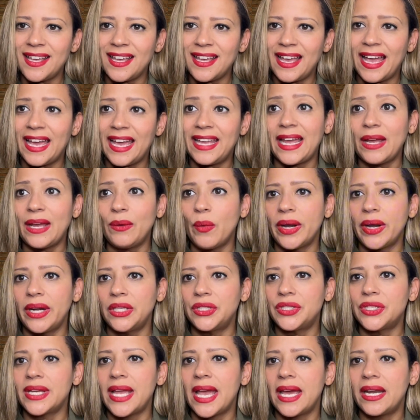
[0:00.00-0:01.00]
And I wanted
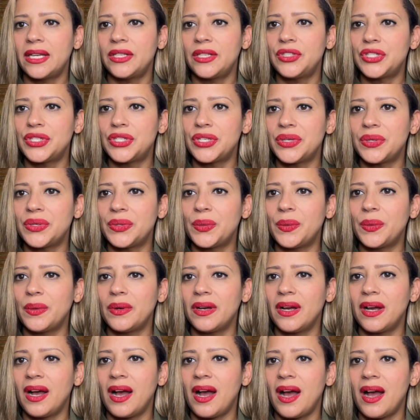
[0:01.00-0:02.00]
to get into
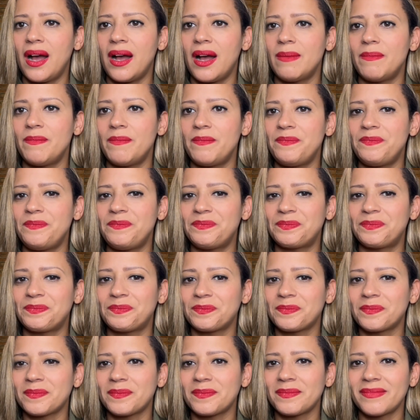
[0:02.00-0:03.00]

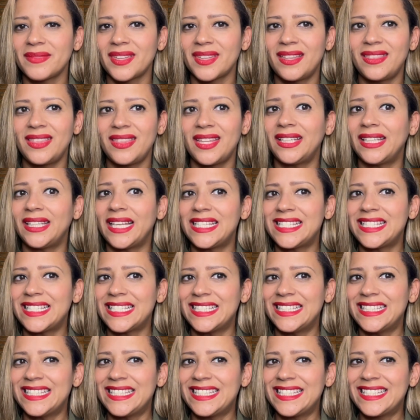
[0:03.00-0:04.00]
the
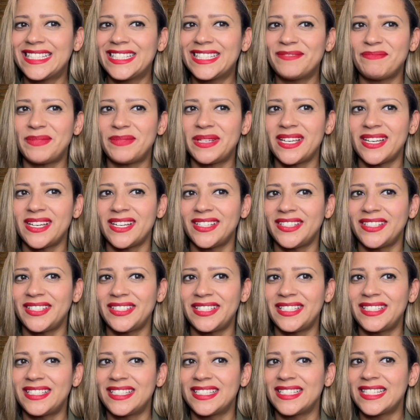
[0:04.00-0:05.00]
lessons, because
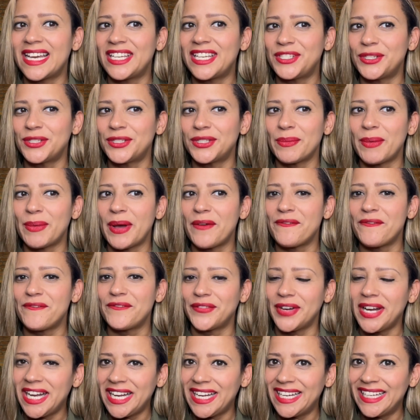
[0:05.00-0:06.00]
this is not just about
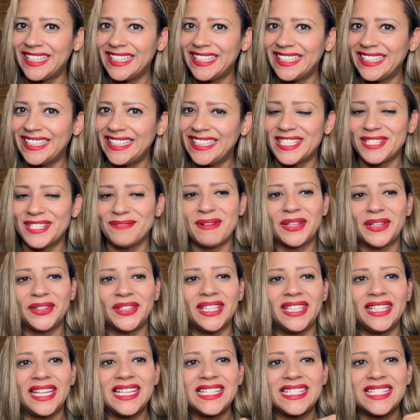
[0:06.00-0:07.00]
fun, it's about the
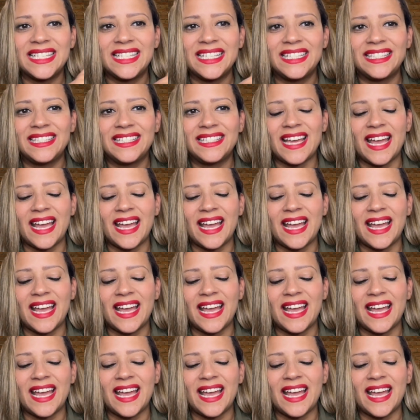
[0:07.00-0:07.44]
lessons.